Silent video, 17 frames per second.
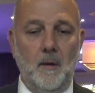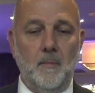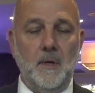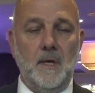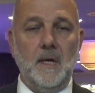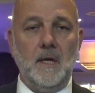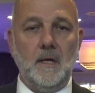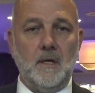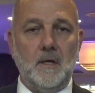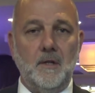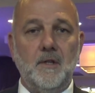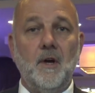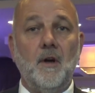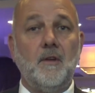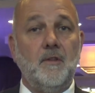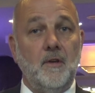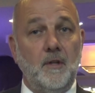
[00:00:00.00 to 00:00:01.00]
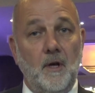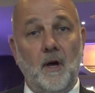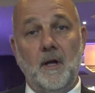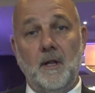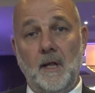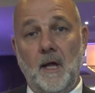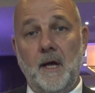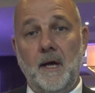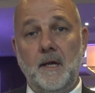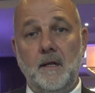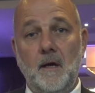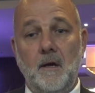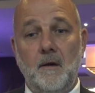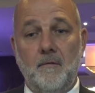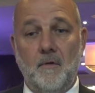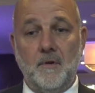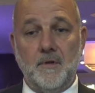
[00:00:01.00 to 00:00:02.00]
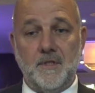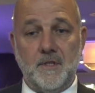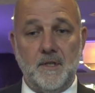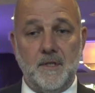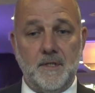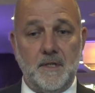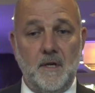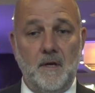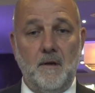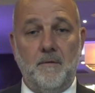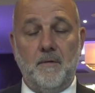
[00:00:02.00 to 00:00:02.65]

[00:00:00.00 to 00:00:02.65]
being conducted online versus